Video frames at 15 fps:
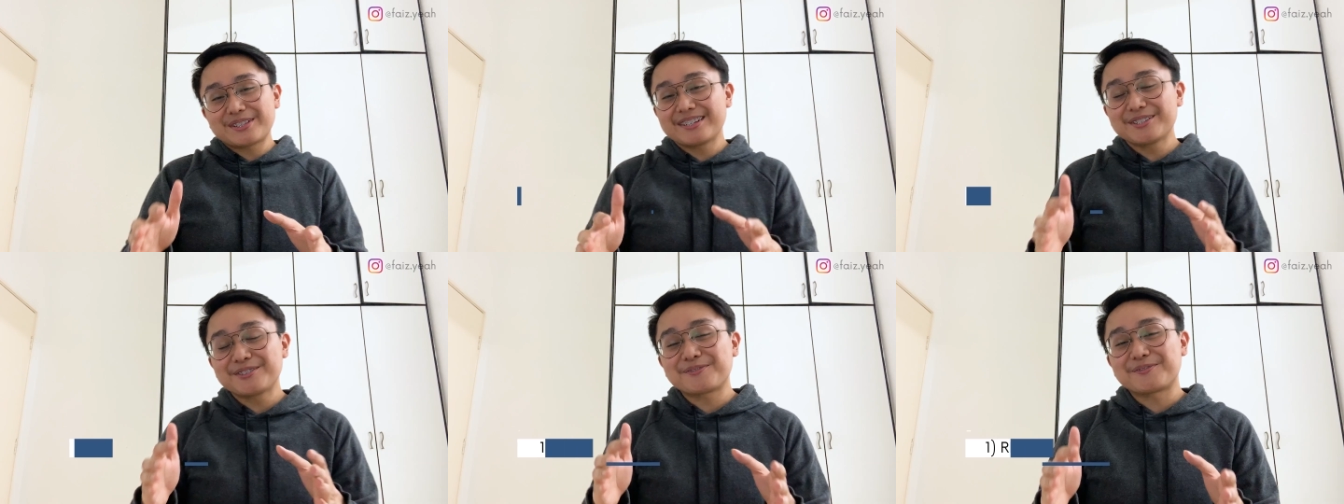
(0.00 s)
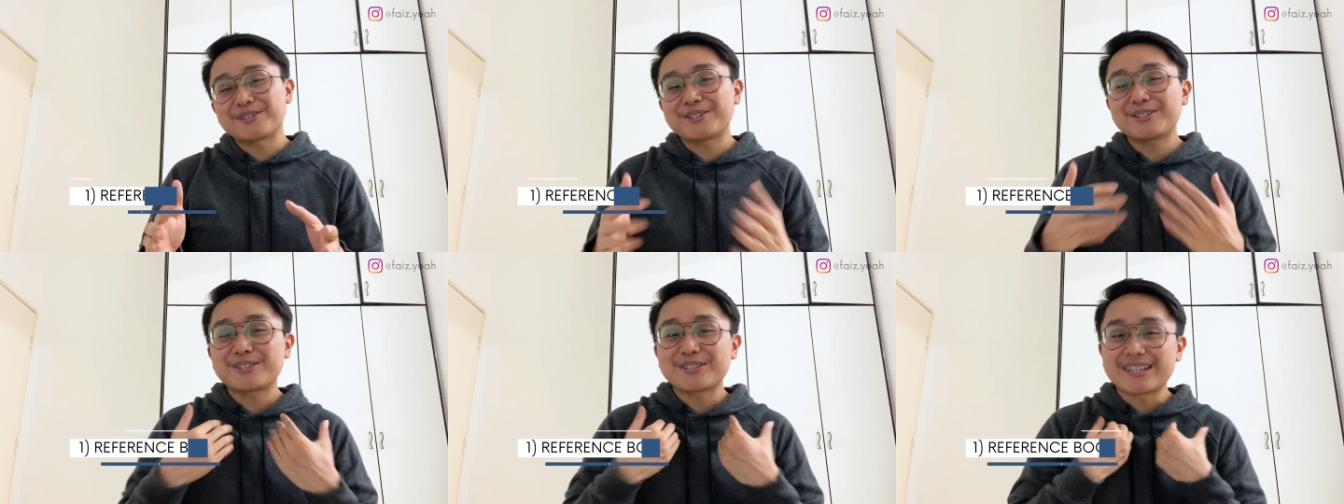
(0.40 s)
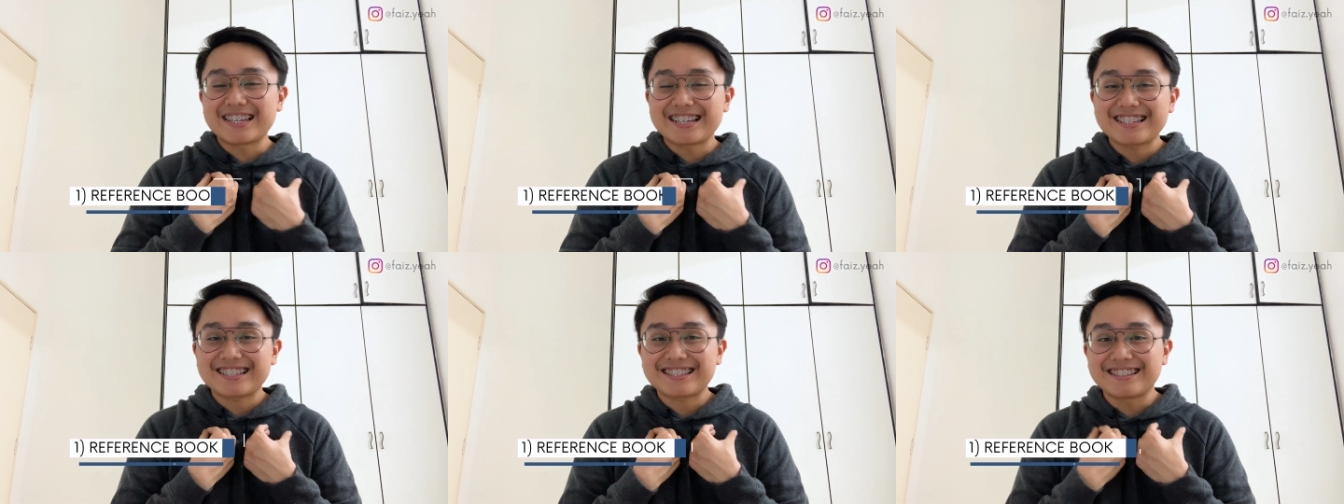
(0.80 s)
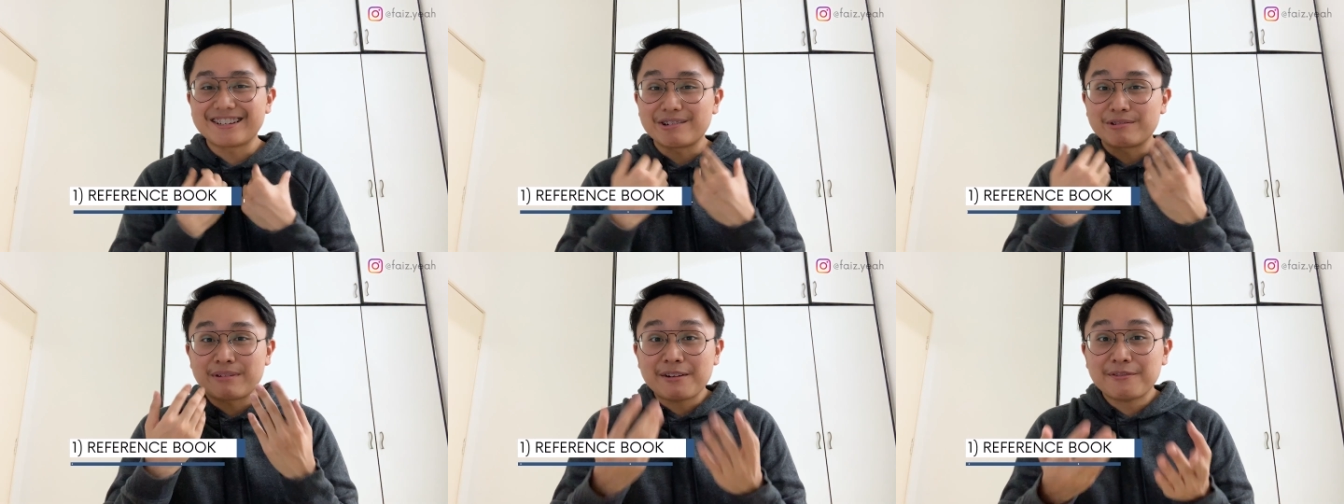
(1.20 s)
Things first is
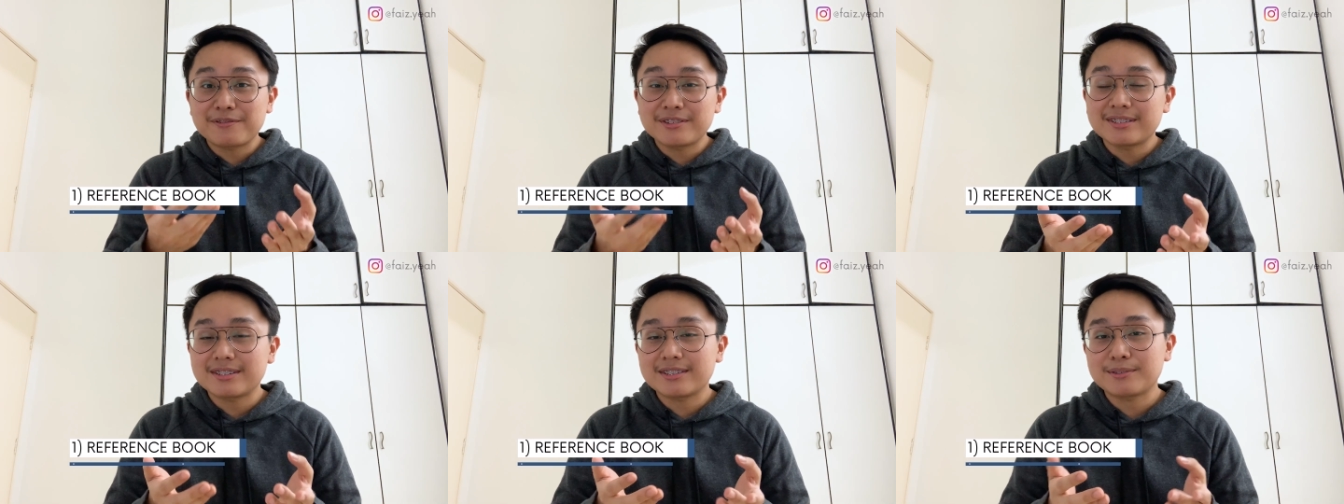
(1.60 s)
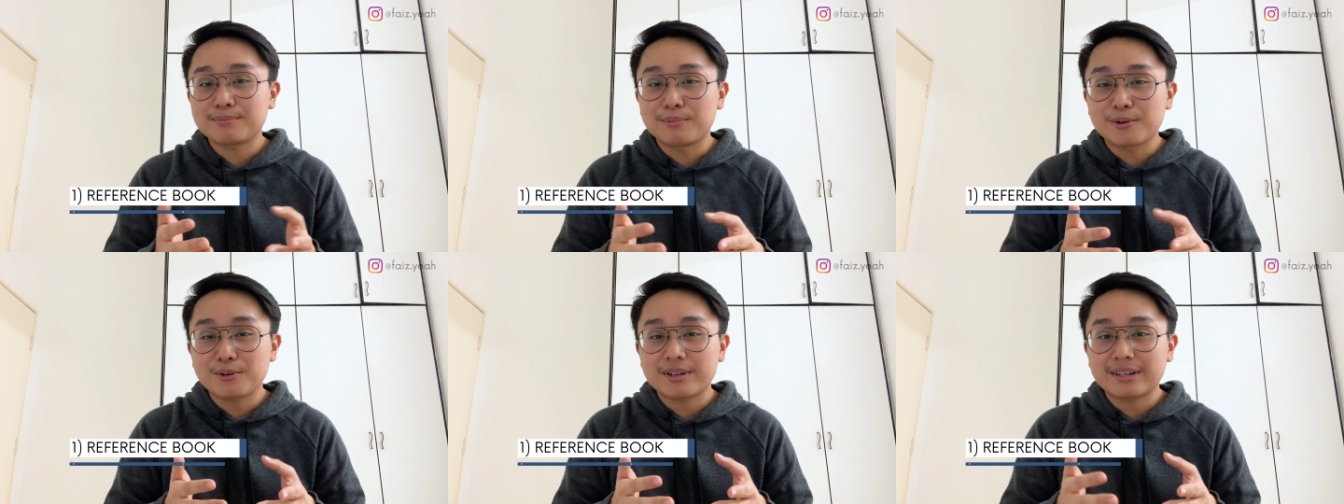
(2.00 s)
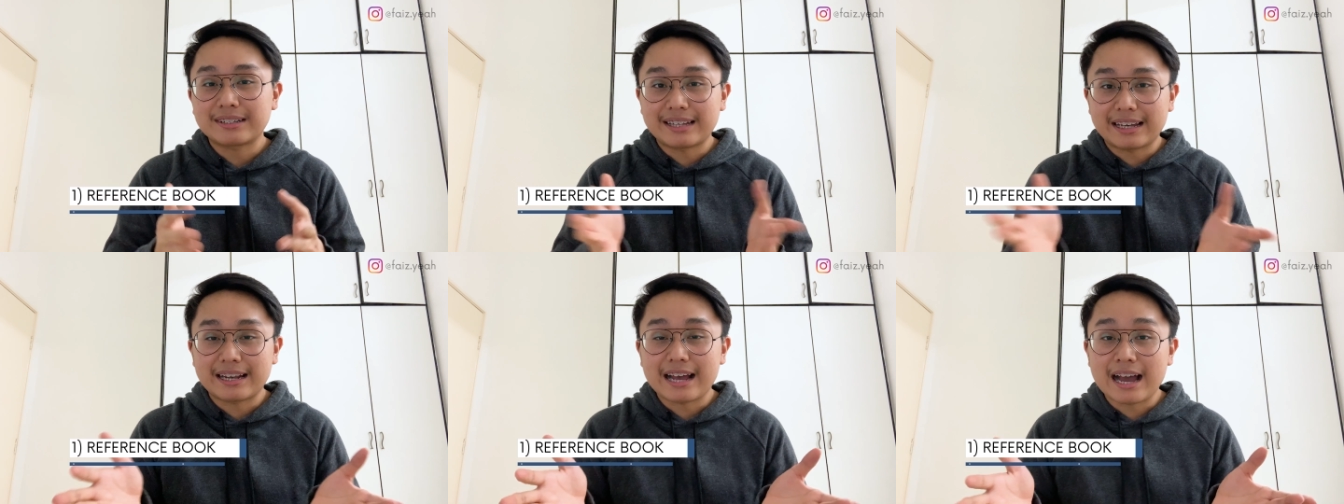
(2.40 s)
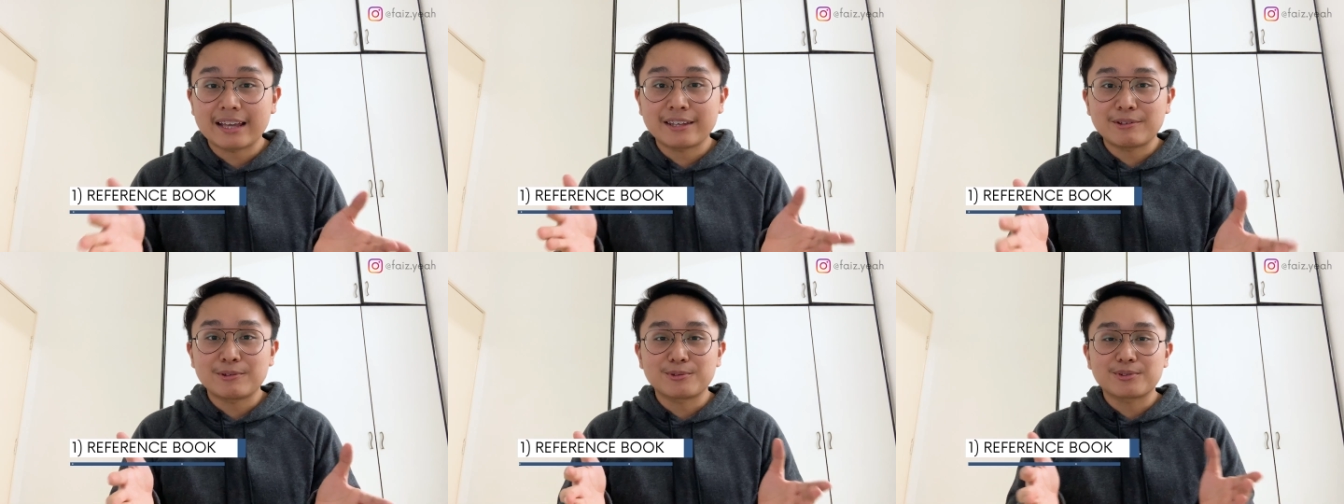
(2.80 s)
the references book that
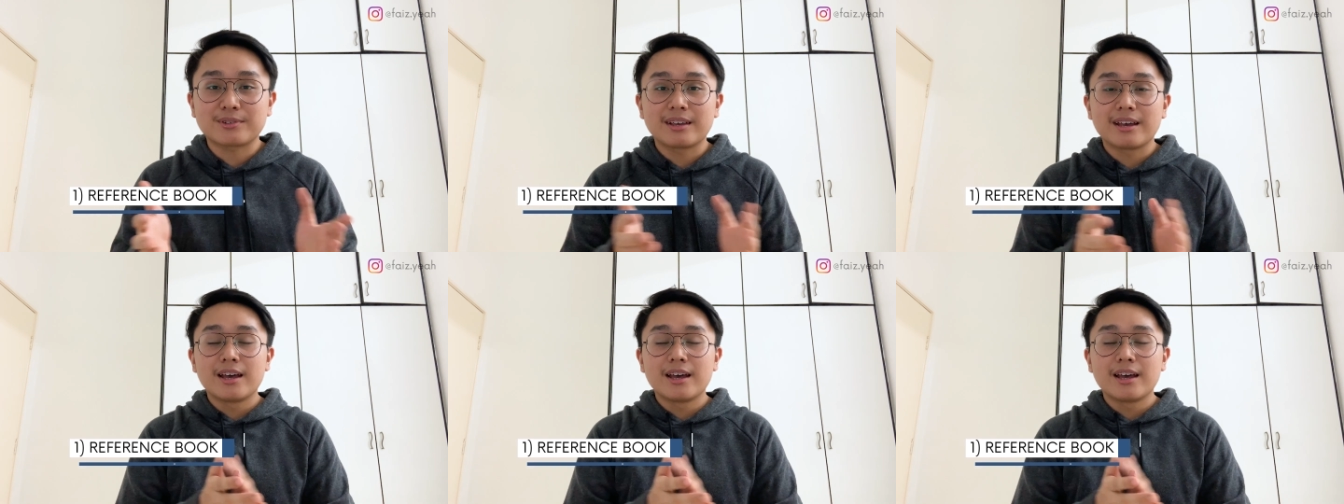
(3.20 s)
I use.